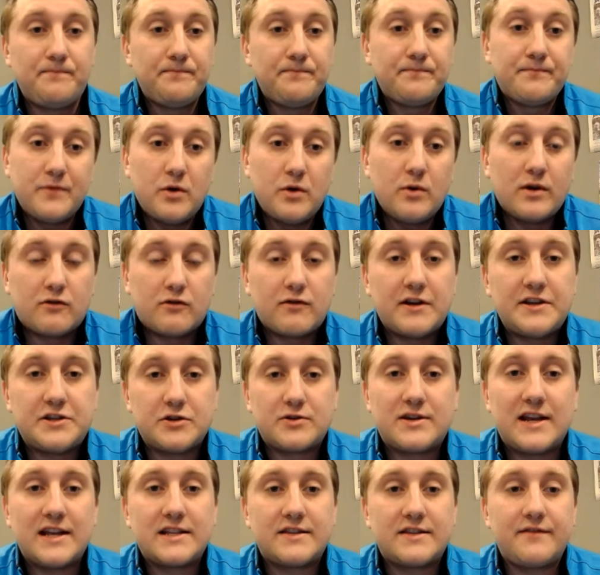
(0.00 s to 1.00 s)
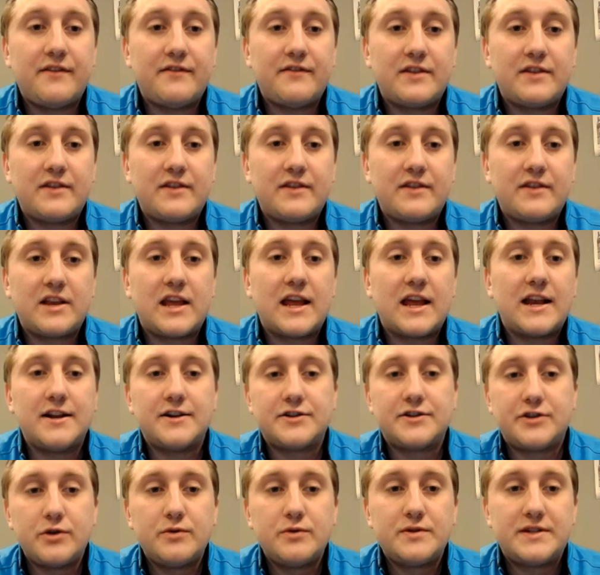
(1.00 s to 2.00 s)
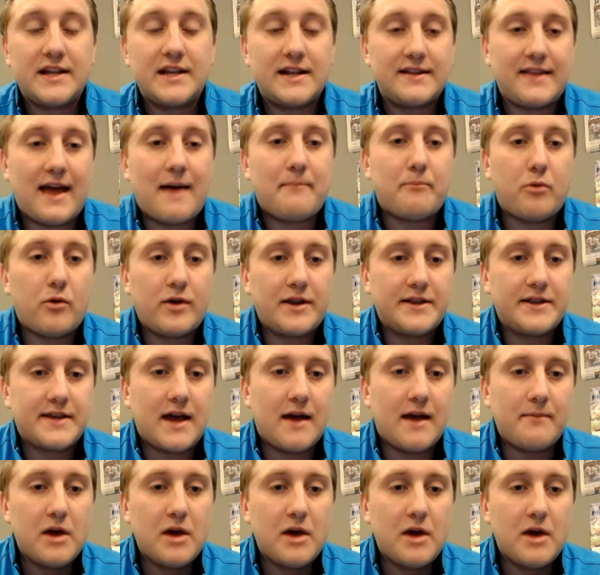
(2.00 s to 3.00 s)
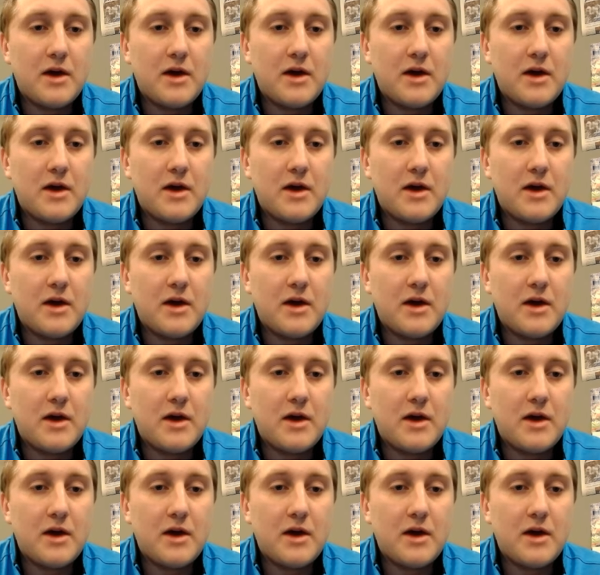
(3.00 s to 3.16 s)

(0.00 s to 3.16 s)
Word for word: you increase your chance of even getting a two seed at that point in time.